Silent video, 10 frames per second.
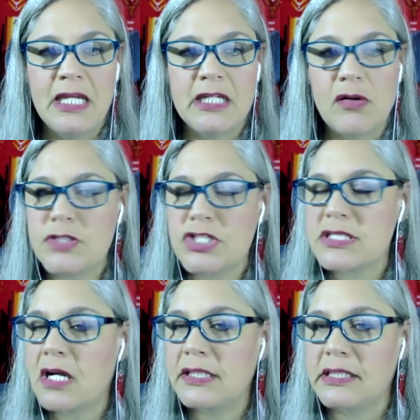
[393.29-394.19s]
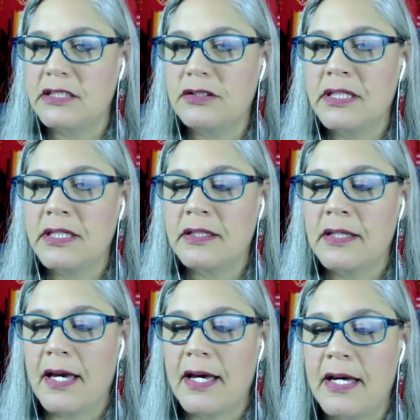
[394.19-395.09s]
I'm just not hearing
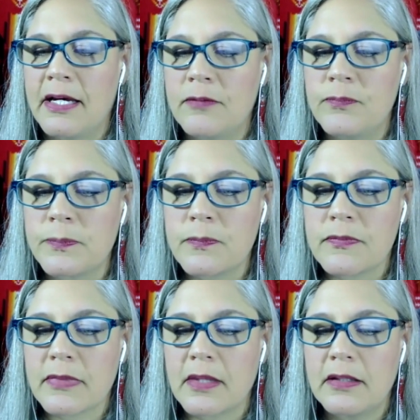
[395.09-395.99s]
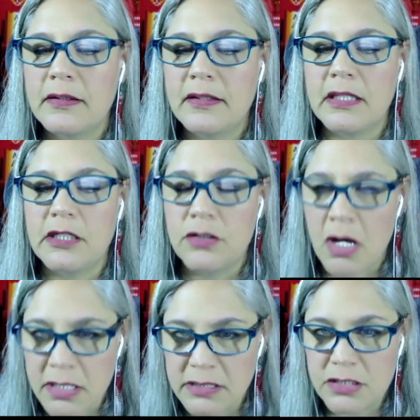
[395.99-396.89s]
the
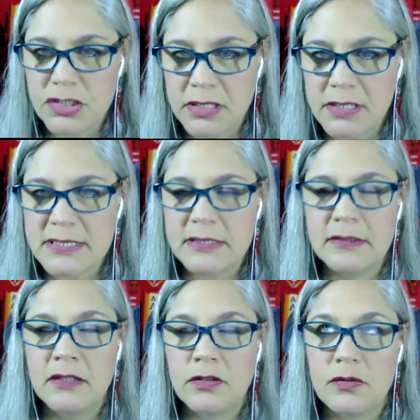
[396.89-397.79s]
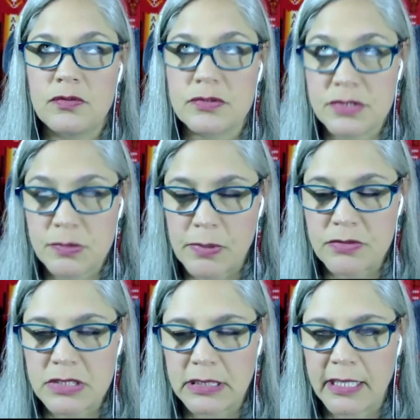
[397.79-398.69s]
non-Indigenous who
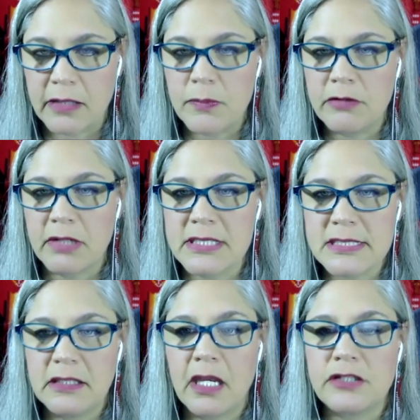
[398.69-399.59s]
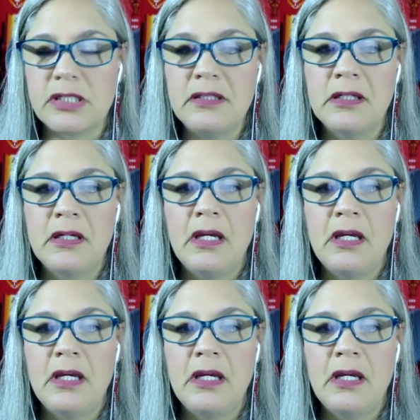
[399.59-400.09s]
supposedly care about reconciliation